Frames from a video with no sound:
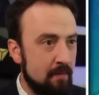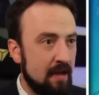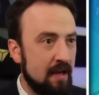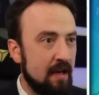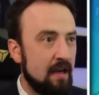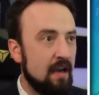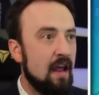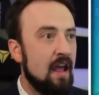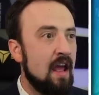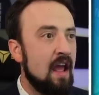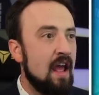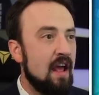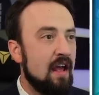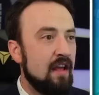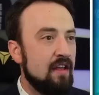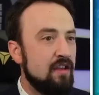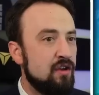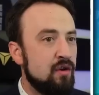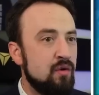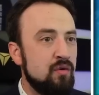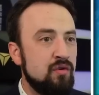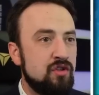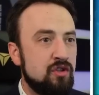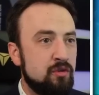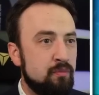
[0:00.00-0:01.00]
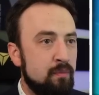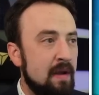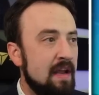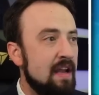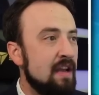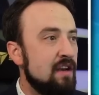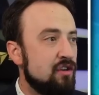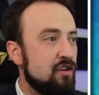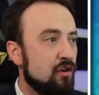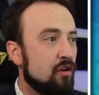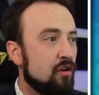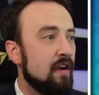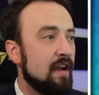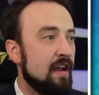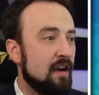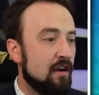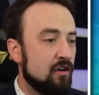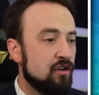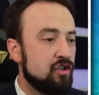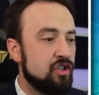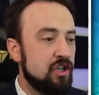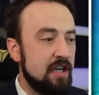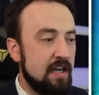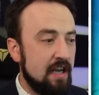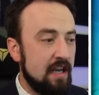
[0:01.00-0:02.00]
I mean, you spend your
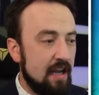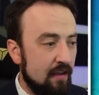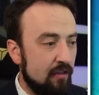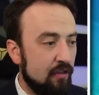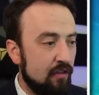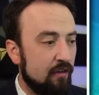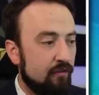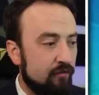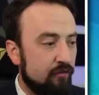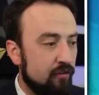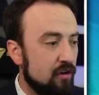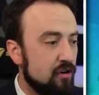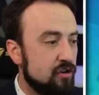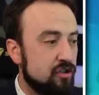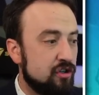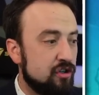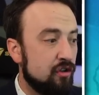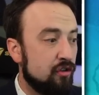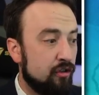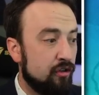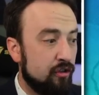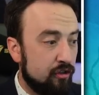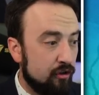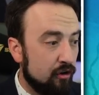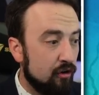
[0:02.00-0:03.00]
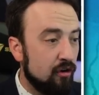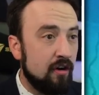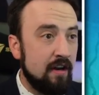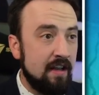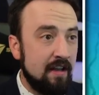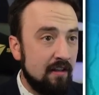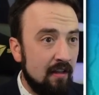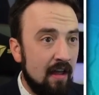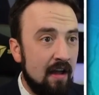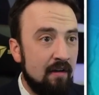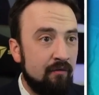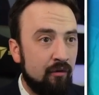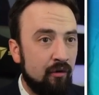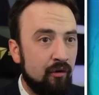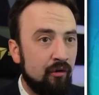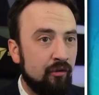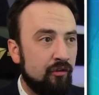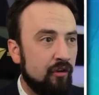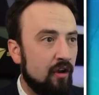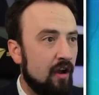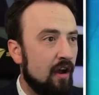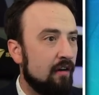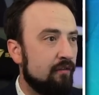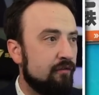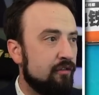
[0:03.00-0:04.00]
energy in the first 30
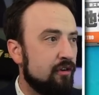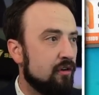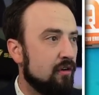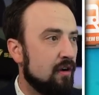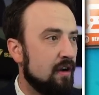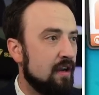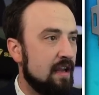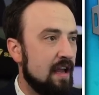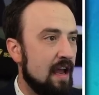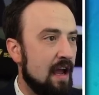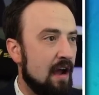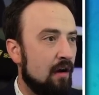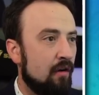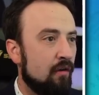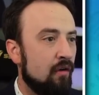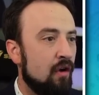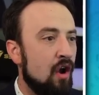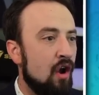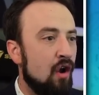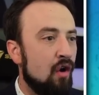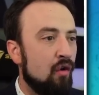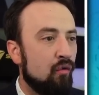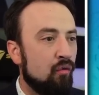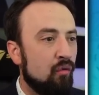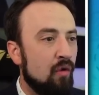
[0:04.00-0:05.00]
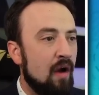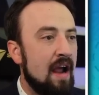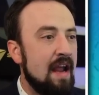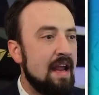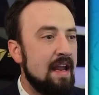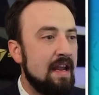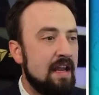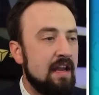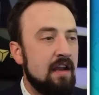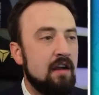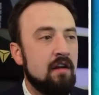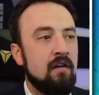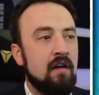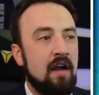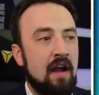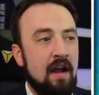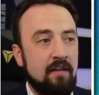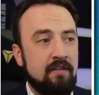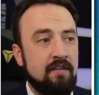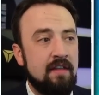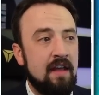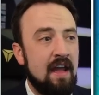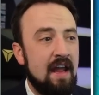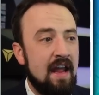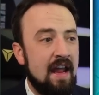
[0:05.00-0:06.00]
levels of your account right here
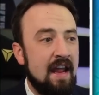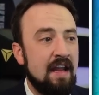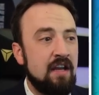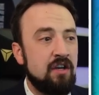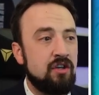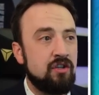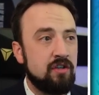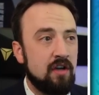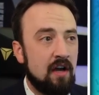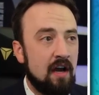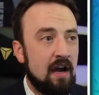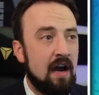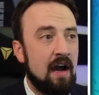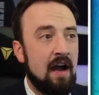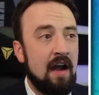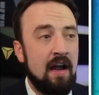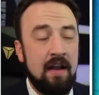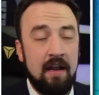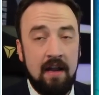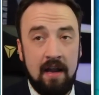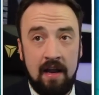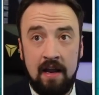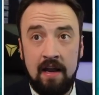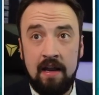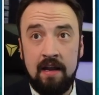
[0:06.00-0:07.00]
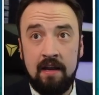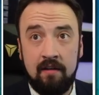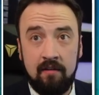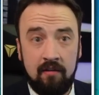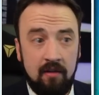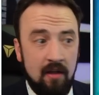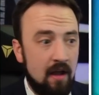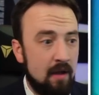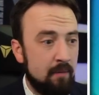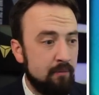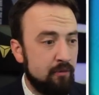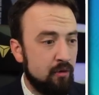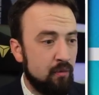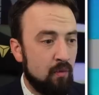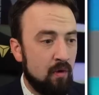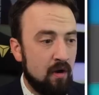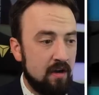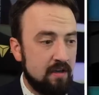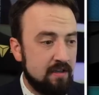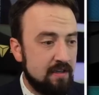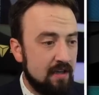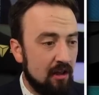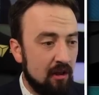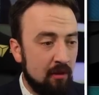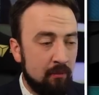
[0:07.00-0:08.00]
at the HIA Club. You
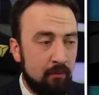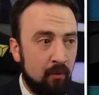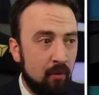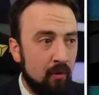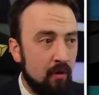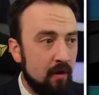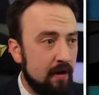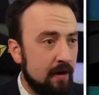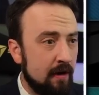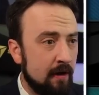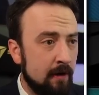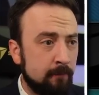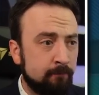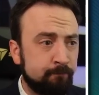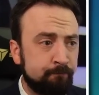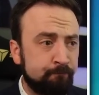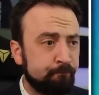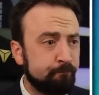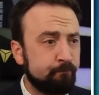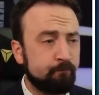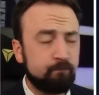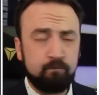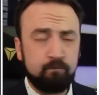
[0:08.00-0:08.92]
want to teleport here.